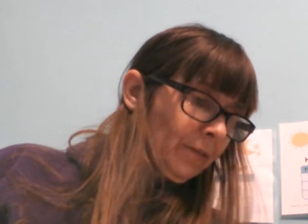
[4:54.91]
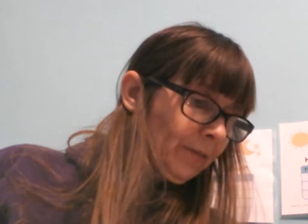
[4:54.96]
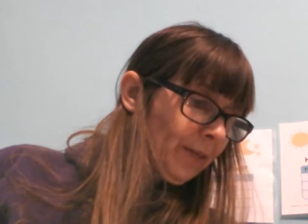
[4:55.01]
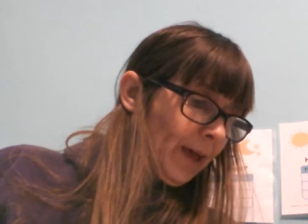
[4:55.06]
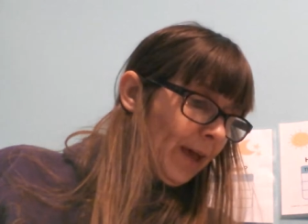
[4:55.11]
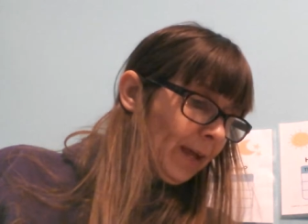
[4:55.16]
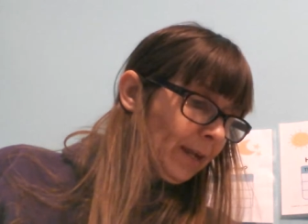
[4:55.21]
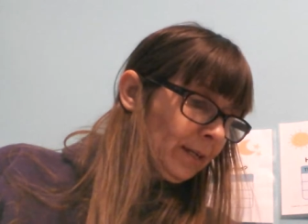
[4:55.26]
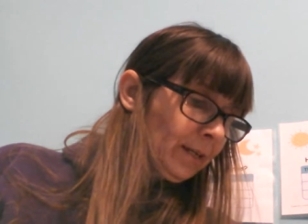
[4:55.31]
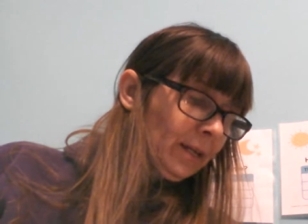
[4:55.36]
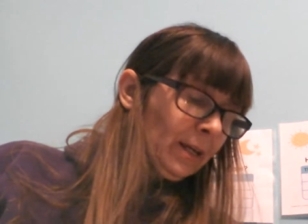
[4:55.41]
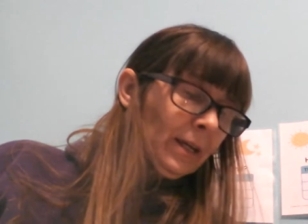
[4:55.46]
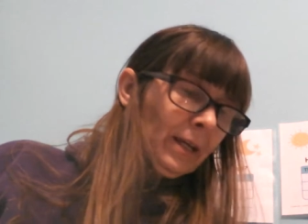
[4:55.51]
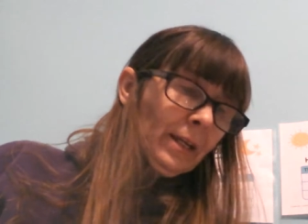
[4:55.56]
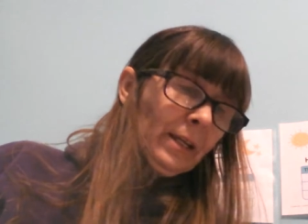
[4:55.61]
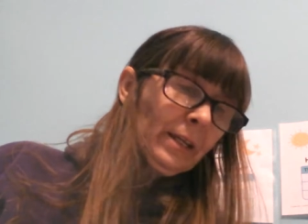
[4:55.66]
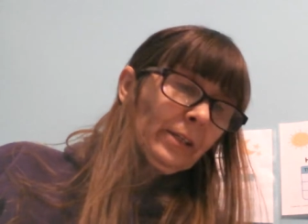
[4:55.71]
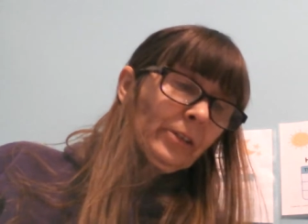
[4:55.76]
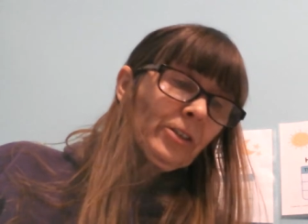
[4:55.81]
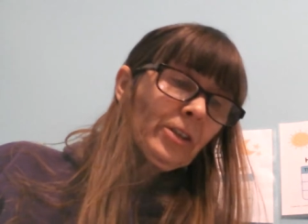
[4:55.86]
Then
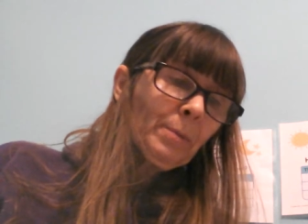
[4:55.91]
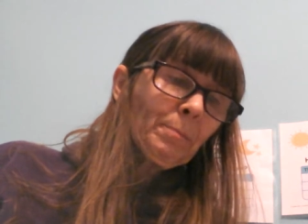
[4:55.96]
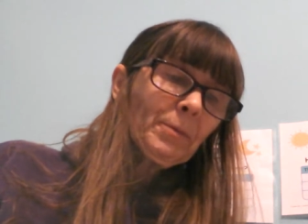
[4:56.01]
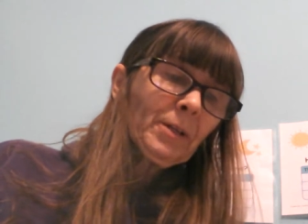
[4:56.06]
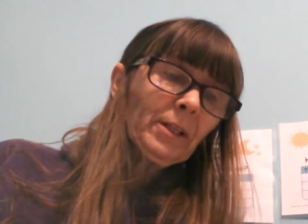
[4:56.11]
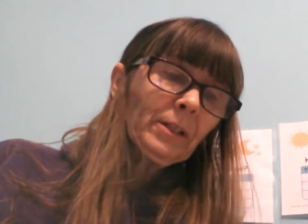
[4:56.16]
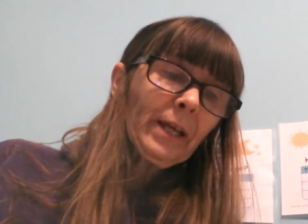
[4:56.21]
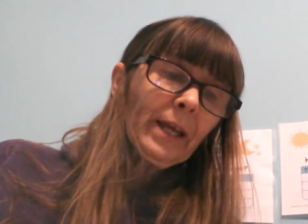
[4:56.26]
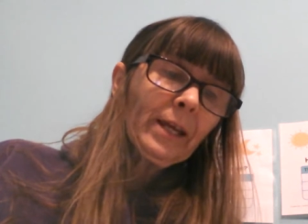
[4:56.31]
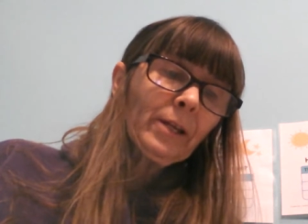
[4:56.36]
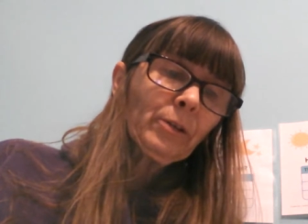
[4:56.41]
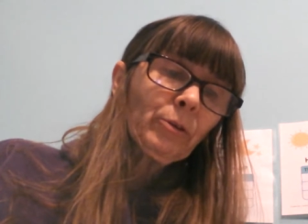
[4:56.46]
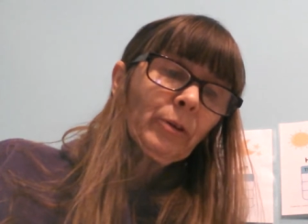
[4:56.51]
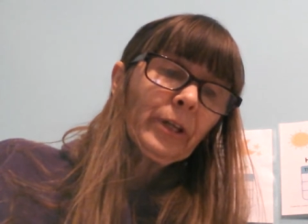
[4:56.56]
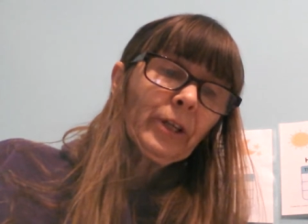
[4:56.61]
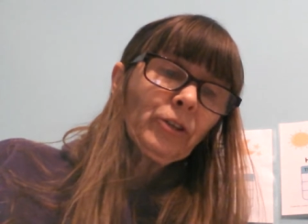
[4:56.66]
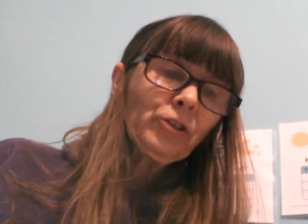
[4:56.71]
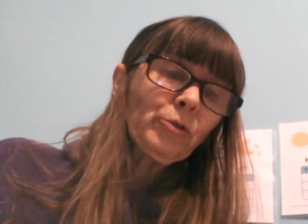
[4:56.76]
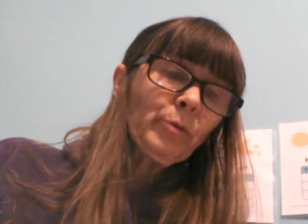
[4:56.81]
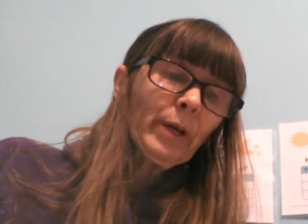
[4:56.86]
he dipped a ladle
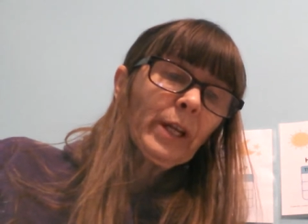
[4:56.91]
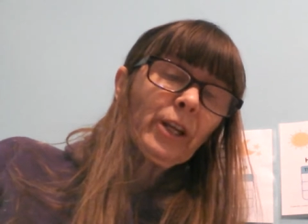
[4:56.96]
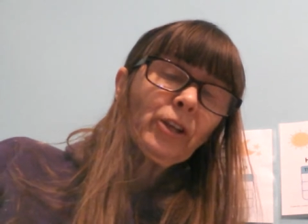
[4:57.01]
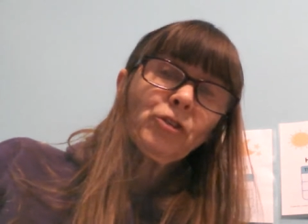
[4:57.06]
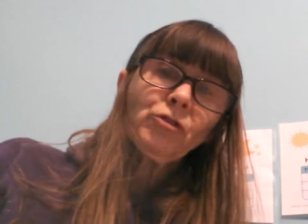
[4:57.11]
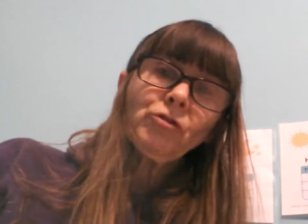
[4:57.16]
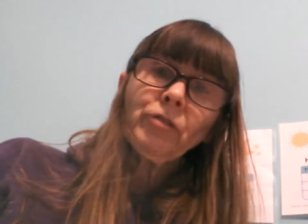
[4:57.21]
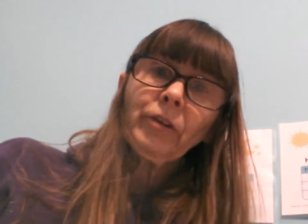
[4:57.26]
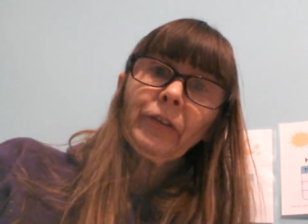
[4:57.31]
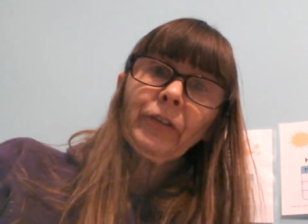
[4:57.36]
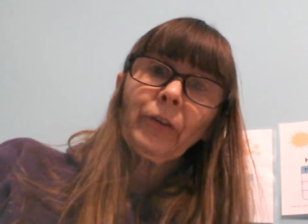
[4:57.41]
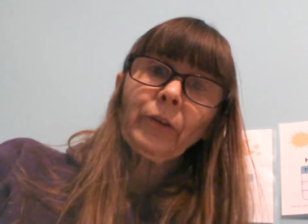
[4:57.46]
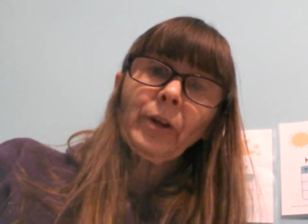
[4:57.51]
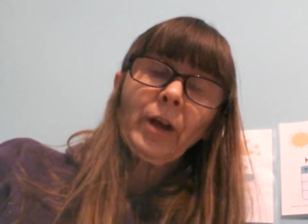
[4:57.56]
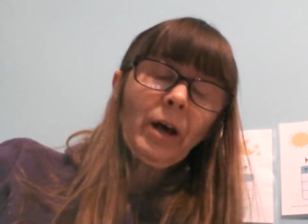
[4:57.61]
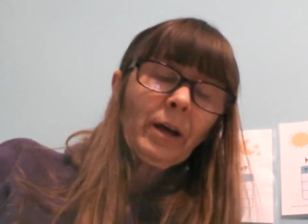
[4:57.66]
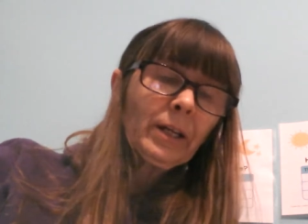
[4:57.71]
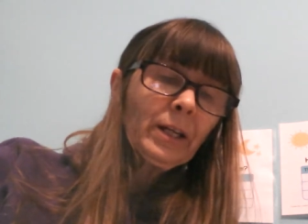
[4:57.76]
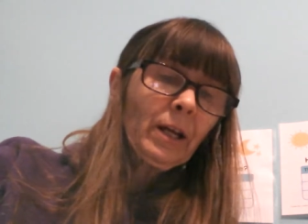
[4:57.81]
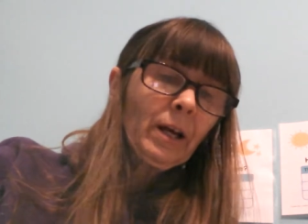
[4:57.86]
into it and drizzled
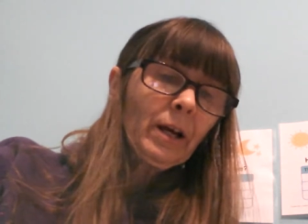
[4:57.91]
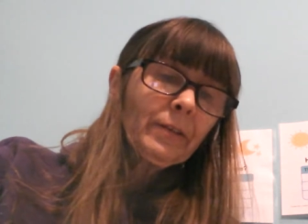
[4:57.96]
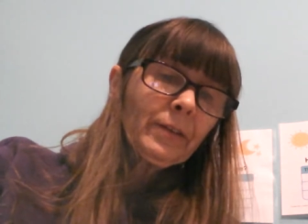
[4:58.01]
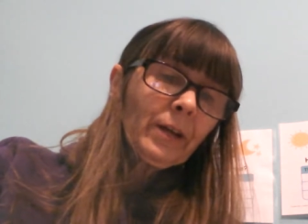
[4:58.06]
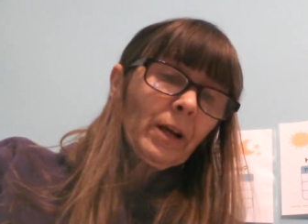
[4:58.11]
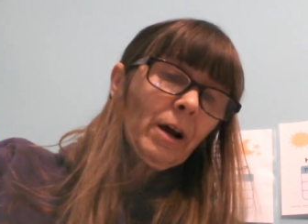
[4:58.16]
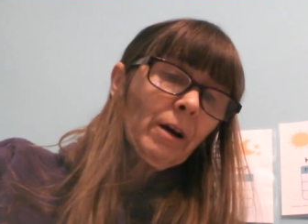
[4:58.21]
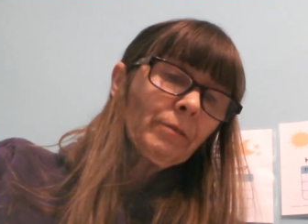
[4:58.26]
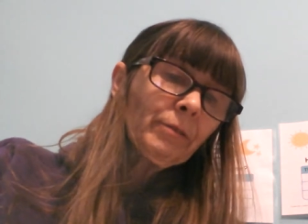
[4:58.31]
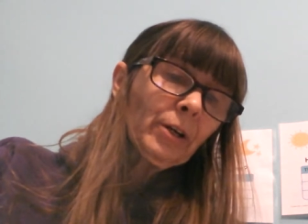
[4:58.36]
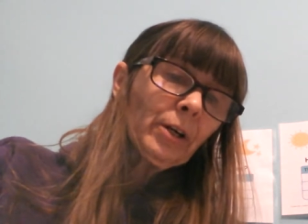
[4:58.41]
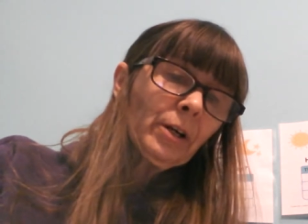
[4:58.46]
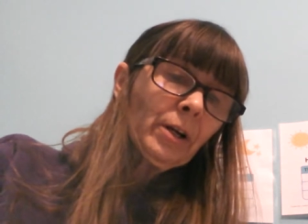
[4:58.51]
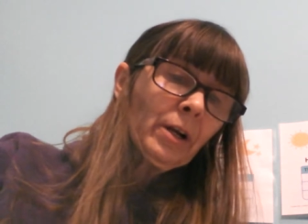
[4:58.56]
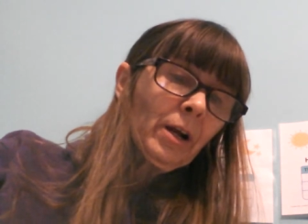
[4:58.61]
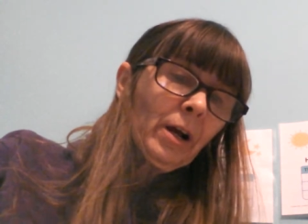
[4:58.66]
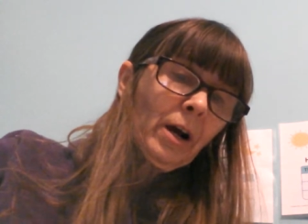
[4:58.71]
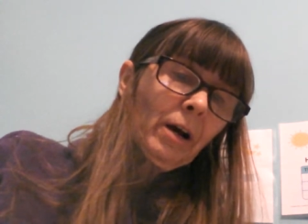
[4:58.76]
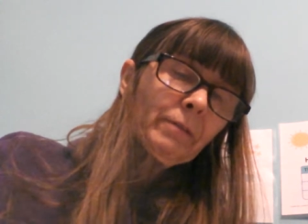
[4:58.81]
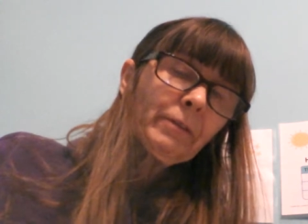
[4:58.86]
honey on the cover
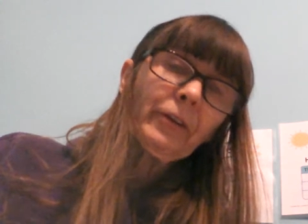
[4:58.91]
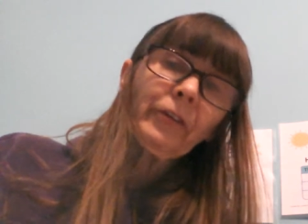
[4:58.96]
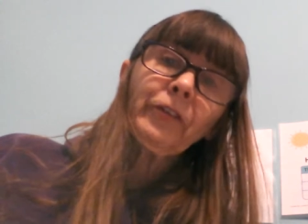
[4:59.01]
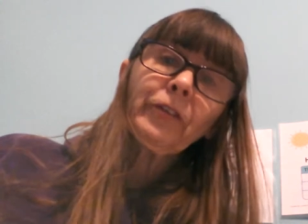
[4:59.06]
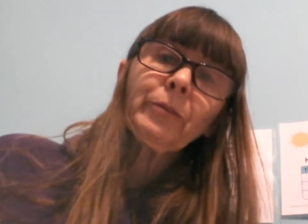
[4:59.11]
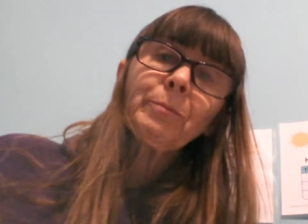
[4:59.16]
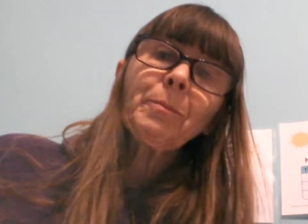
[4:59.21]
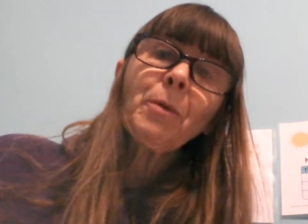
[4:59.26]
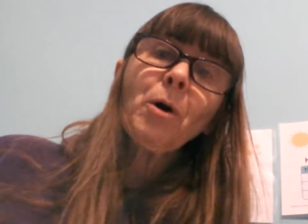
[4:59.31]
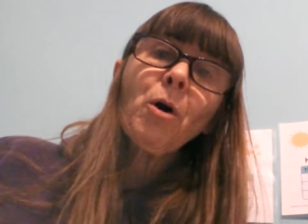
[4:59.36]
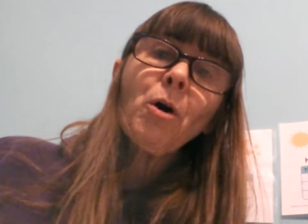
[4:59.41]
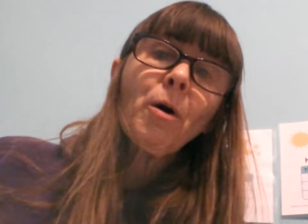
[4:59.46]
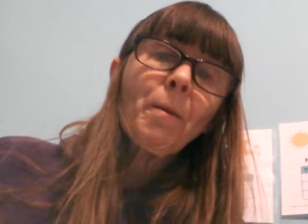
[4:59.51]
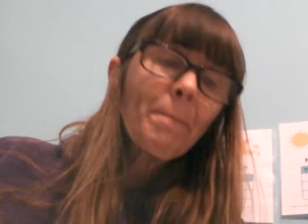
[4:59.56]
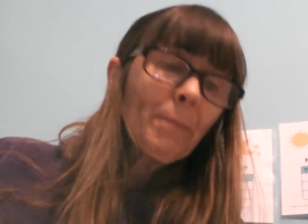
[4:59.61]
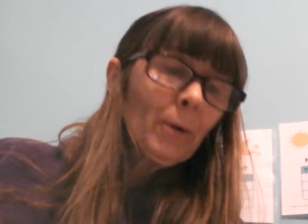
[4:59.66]
of a small